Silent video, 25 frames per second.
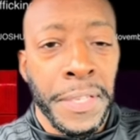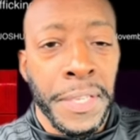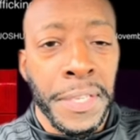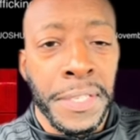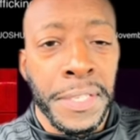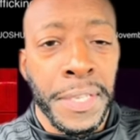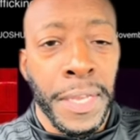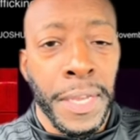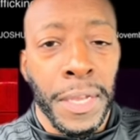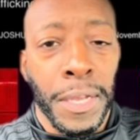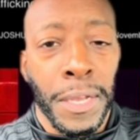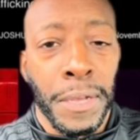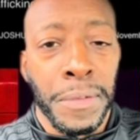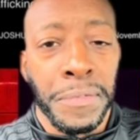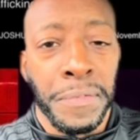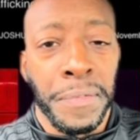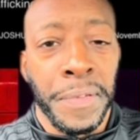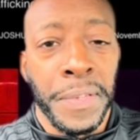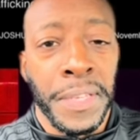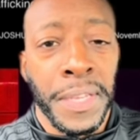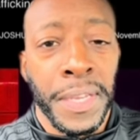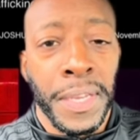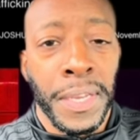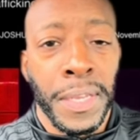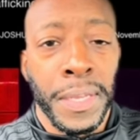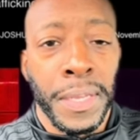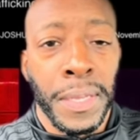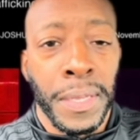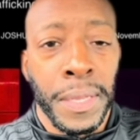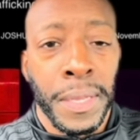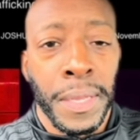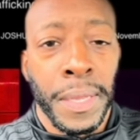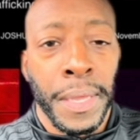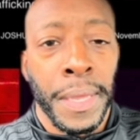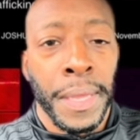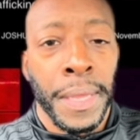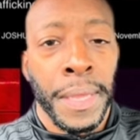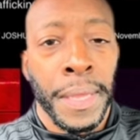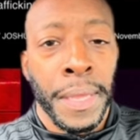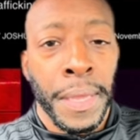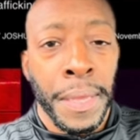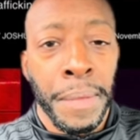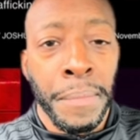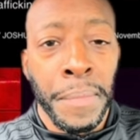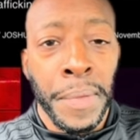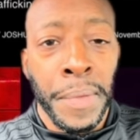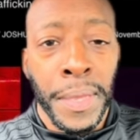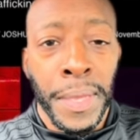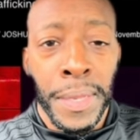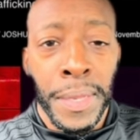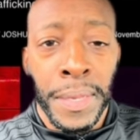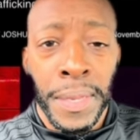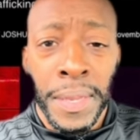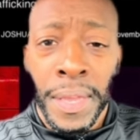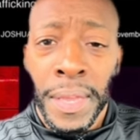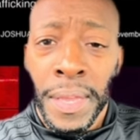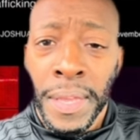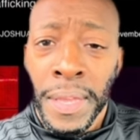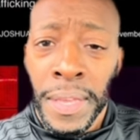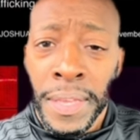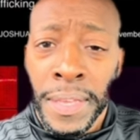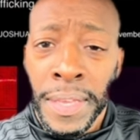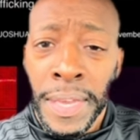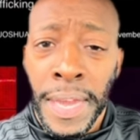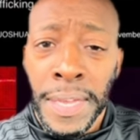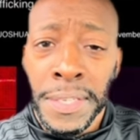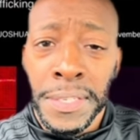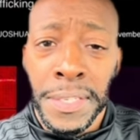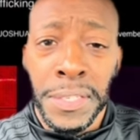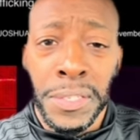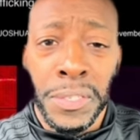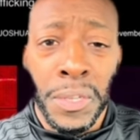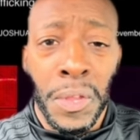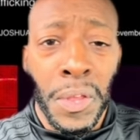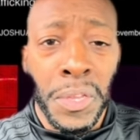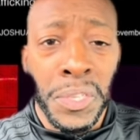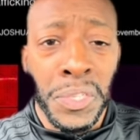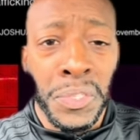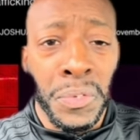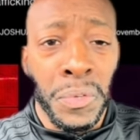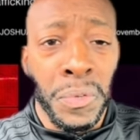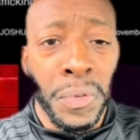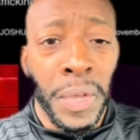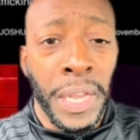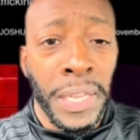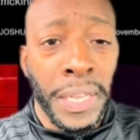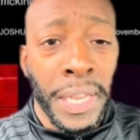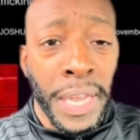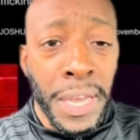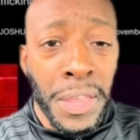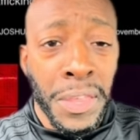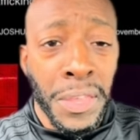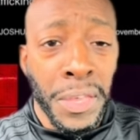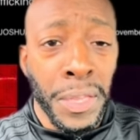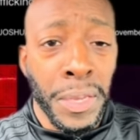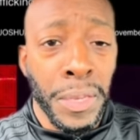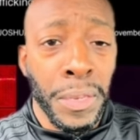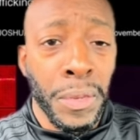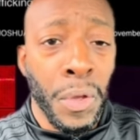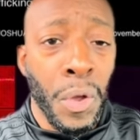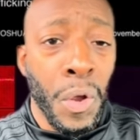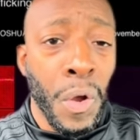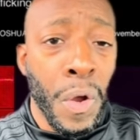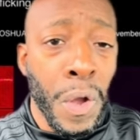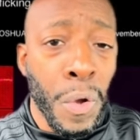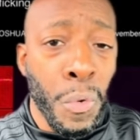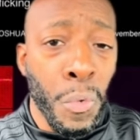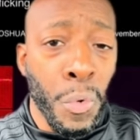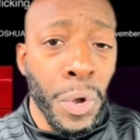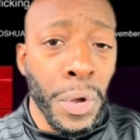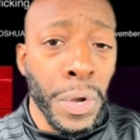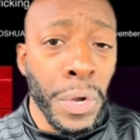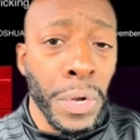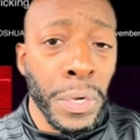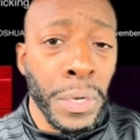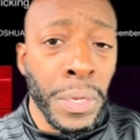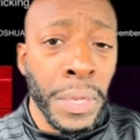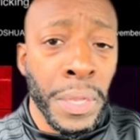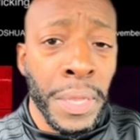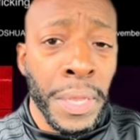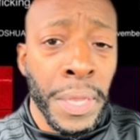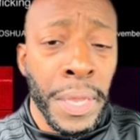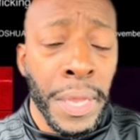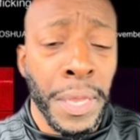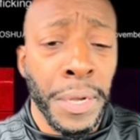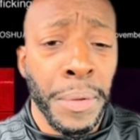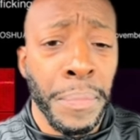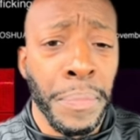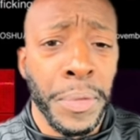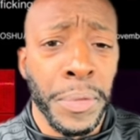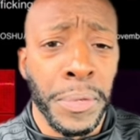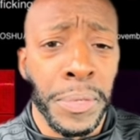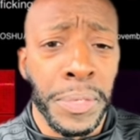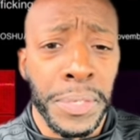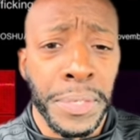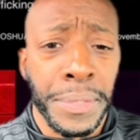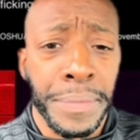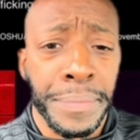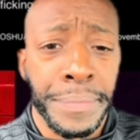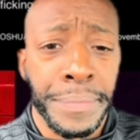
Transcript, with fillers: Cent comes for Diddy amid Cassie's lawsuit alleging R word and abuse.